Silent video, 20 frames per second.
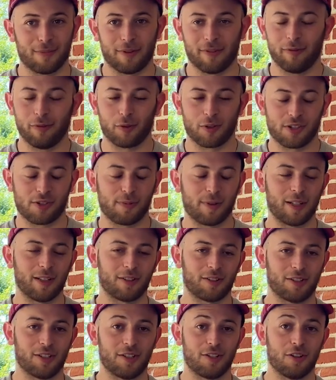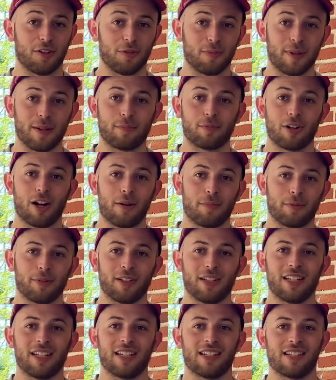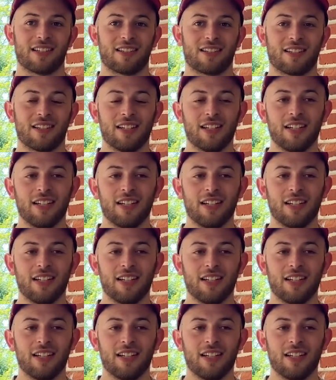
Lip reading: It forced me to learn Adobe properly because